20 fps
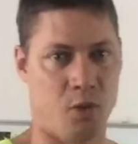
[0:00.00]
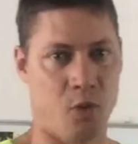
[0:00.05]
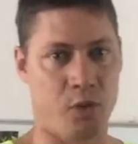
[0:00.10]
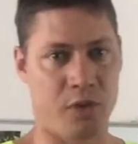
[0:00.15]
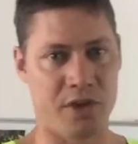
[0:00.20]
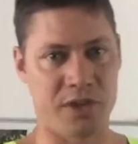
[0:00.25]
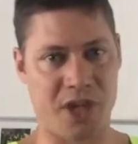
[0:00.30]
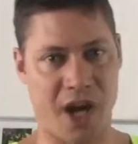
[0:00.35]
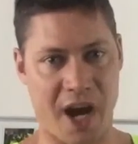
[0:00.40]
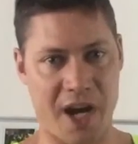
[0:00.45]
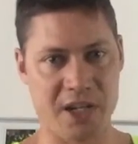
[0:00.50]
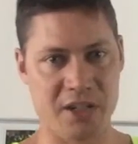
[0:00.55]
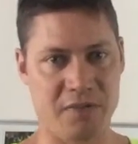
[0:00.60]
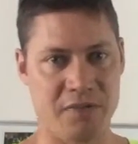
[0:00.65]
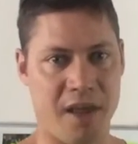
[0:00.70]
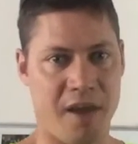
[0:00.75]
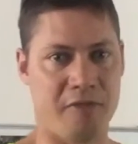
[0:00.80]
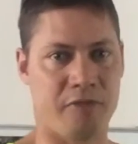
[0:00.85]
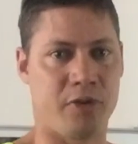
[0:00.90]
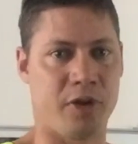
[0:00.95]
or the change of
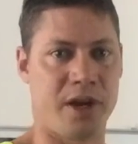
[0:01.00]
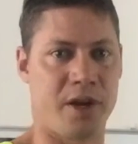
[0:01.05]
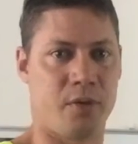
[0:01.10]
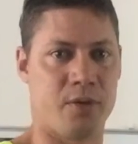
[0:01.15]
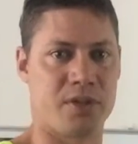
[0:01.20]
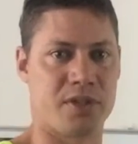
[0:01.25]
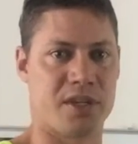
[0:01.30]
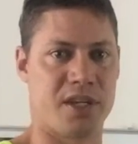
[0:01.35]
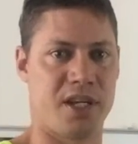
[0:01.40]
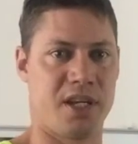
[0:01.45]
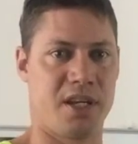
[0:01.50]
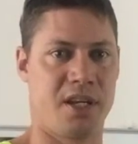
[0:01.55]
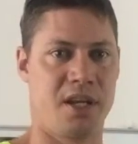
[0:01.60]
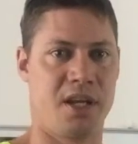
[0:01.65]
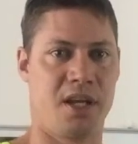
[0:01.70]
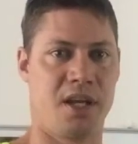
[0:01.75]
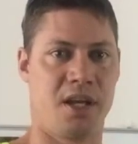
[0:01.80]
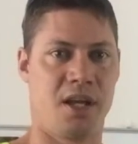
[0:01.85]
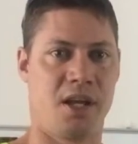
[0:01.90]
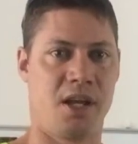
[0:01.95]
that frequency,
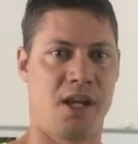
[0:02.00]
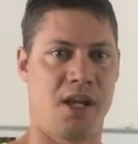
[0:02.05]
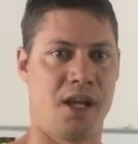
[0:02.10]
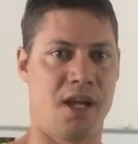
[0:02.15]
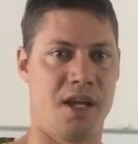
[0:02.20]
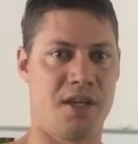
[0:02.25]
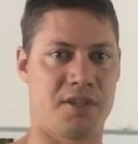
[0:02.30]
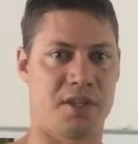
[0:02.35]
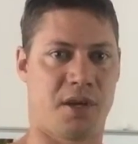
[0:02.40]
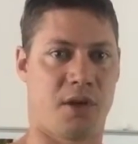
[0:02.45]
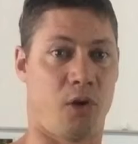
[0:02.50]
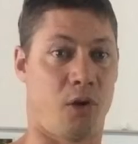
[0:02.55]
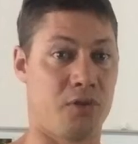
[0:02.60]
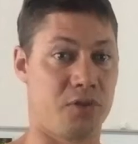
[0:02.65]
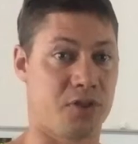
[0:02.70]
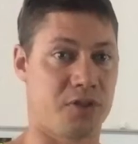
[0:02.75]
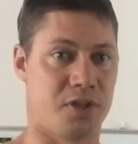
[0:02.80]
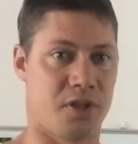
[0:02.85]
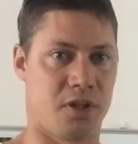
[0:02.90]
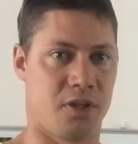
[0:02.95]
is a
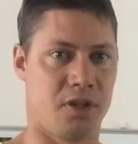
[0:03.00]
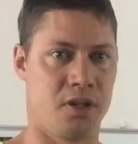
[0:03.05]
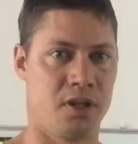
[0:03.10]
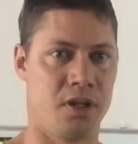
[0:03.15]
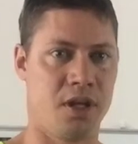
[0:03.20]
constant.